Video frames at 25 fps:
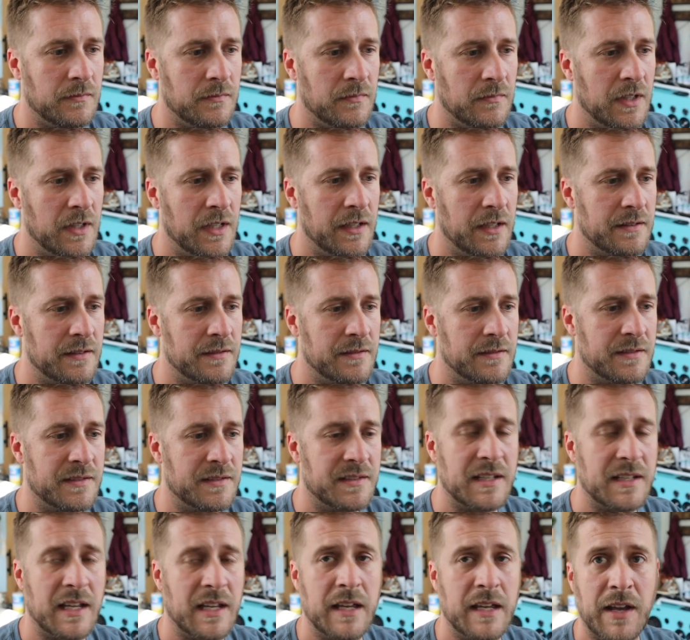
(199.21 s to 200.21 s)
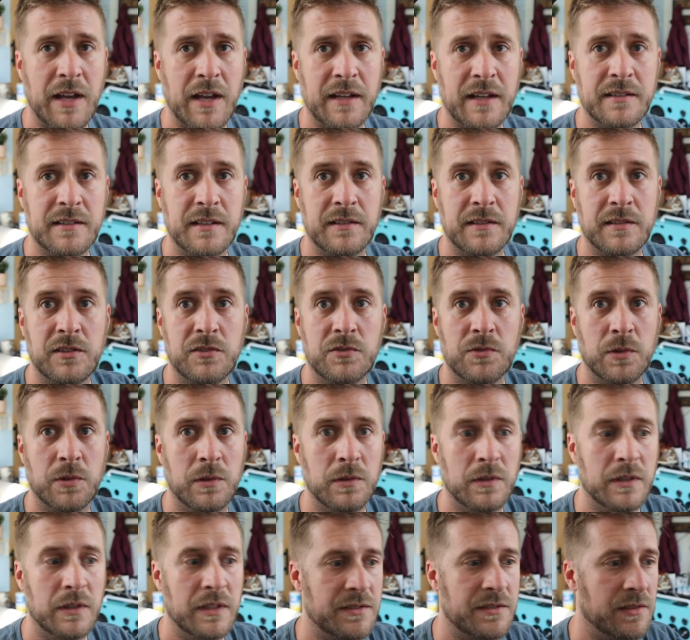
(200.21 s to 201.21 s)
hit save access control
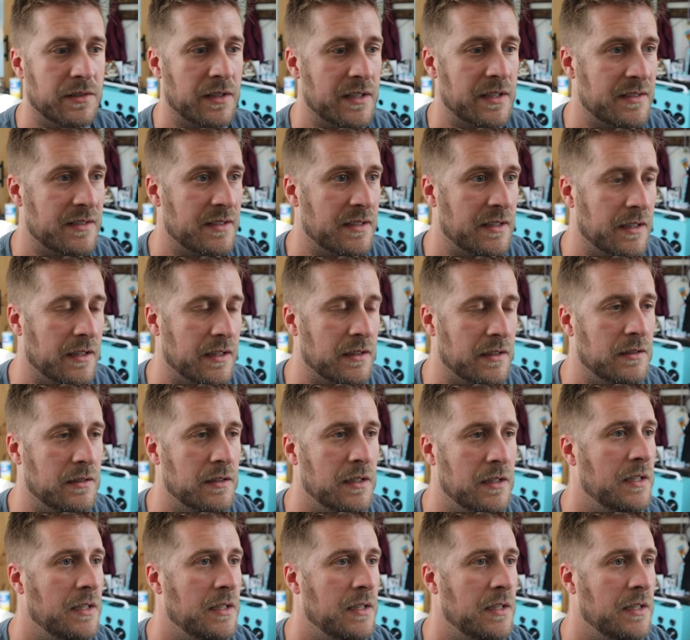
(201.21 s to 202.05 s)
list or ACL,